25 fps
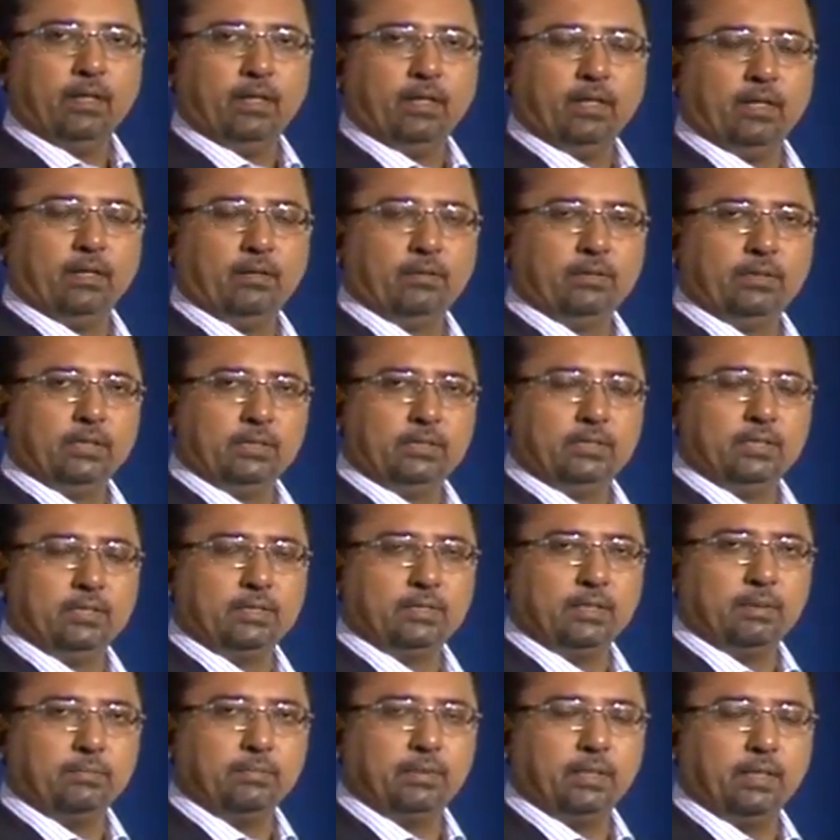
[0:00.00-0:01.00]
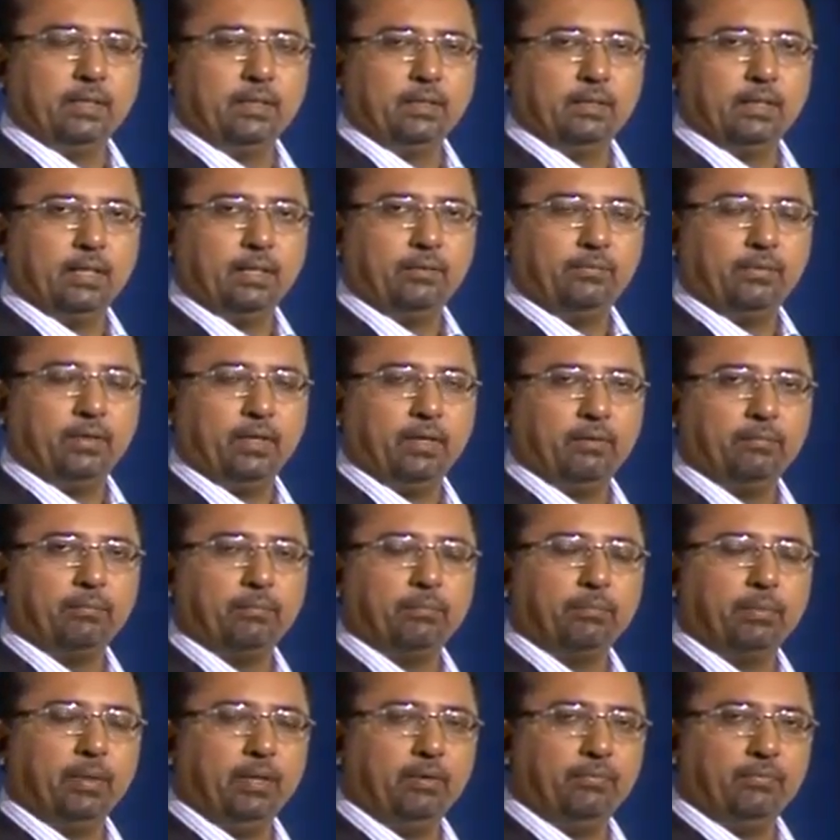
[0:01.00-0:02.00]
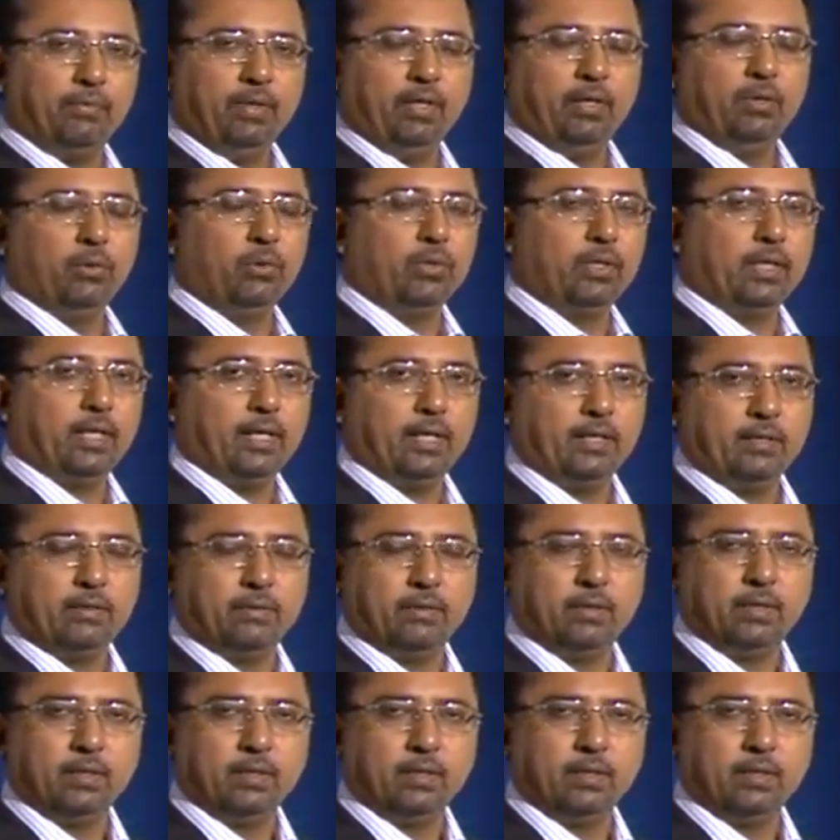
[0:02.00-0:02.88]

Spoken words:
Now, this is something that we have briefly looked at